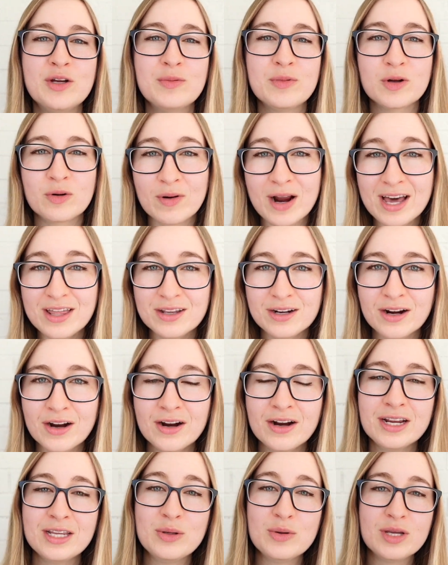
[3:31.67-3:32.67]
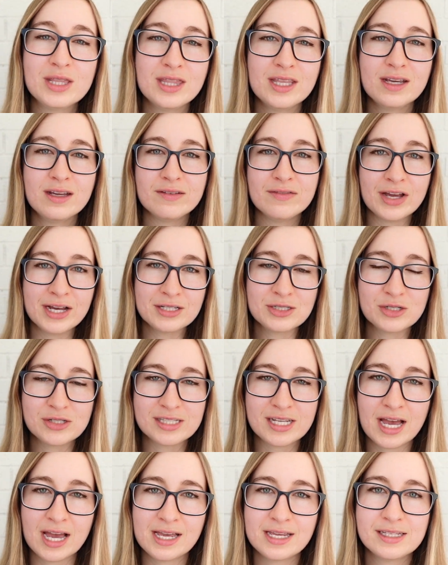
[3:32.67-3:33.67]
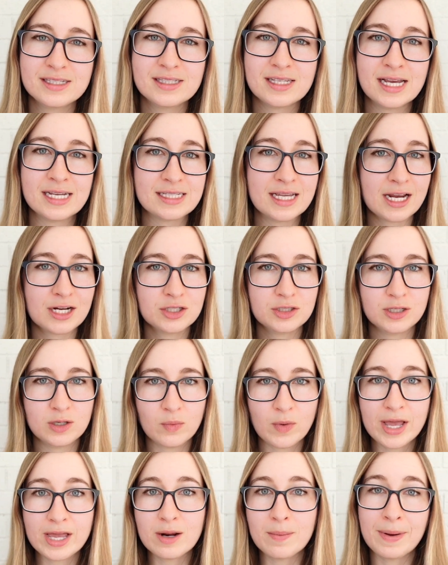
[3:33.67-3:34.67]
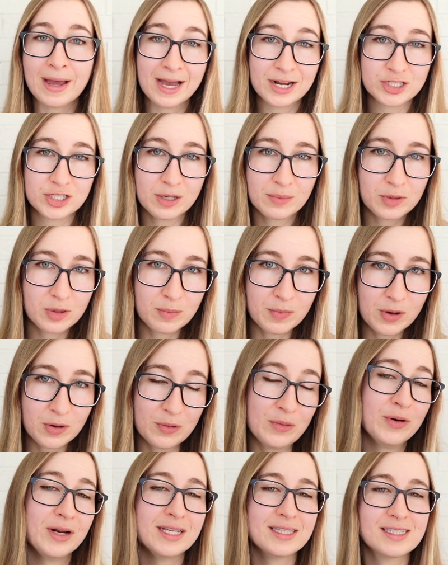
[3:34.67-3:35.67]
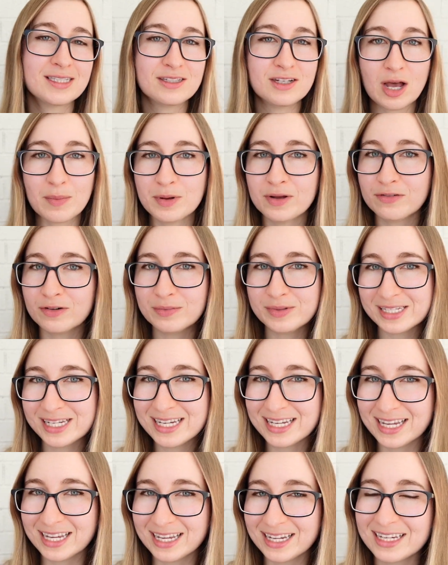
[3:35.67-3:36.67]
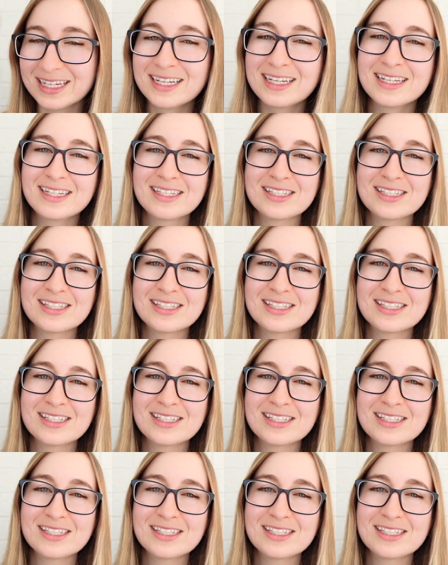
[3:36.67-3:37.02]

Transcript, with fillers: But rather, you can think of exercise as actually a way to patch up the boat and stop it from sinking.